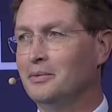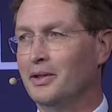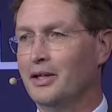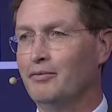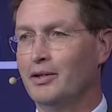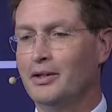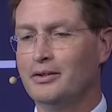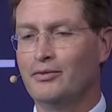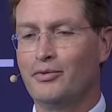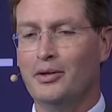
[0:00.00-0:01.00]
What I've
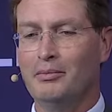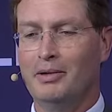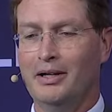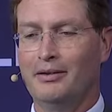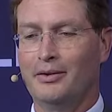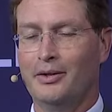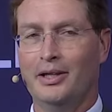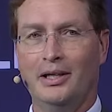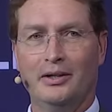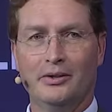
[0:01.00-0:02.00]
learned from my
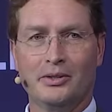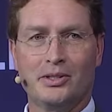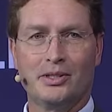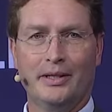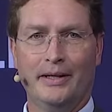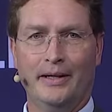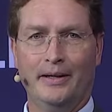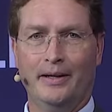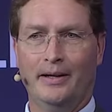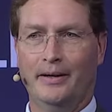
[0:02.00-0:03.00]
30 years
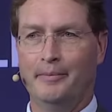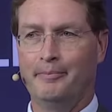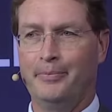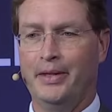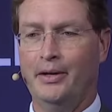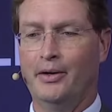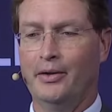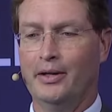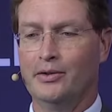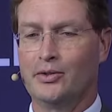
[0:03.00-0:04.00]
in the
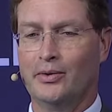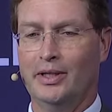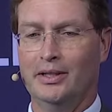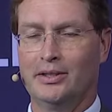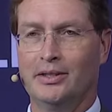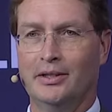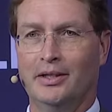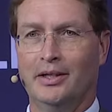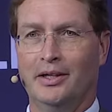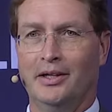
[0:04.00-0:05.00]
auto industry is
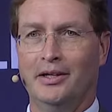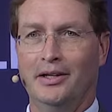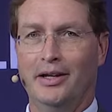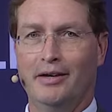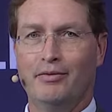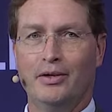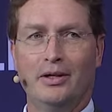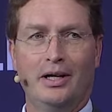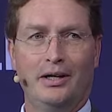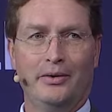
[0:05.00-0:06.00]

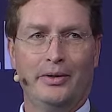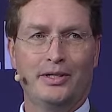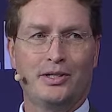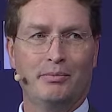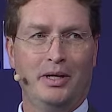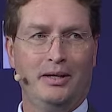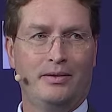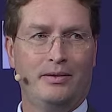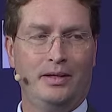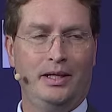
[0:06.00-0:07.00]
never underestimate
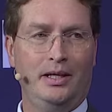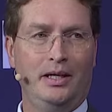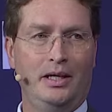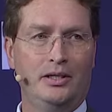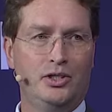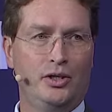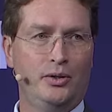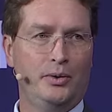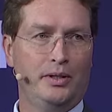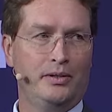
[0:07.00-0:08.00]
the
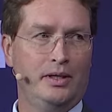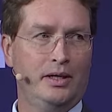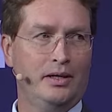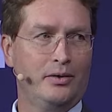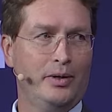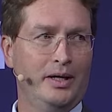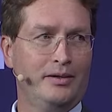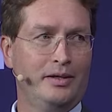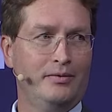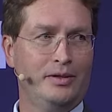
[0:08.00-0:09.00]
ingenuity and
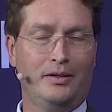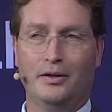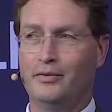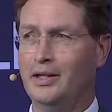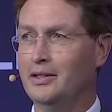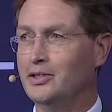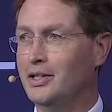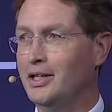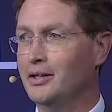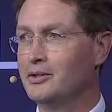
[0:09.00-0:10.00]
creativity of the
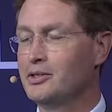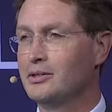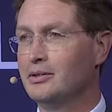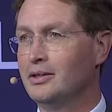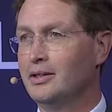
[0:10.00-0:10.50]
engineers.